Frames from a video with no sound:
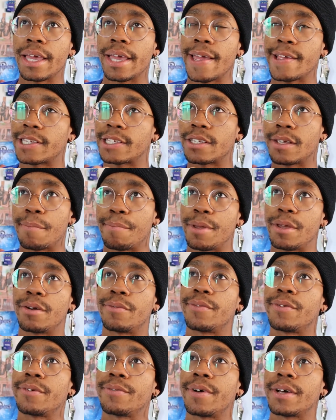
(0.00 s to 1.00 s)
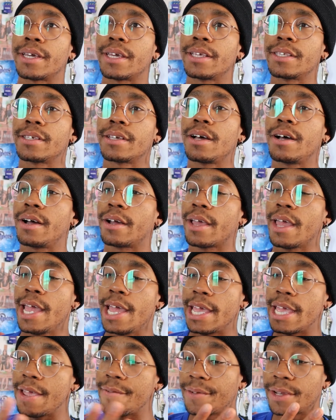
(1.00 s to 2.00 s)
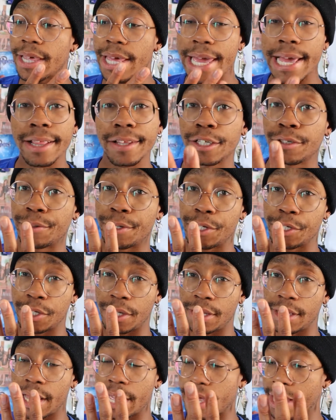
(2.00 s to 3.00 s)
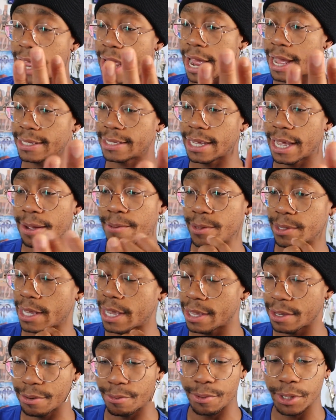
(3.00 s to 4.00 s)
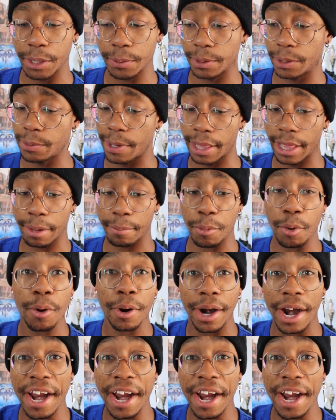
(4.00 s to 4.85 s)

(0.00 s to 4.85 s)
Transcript: it's a beautiful fucking song. Even the English version, like I had to, I was like, which one do I like more?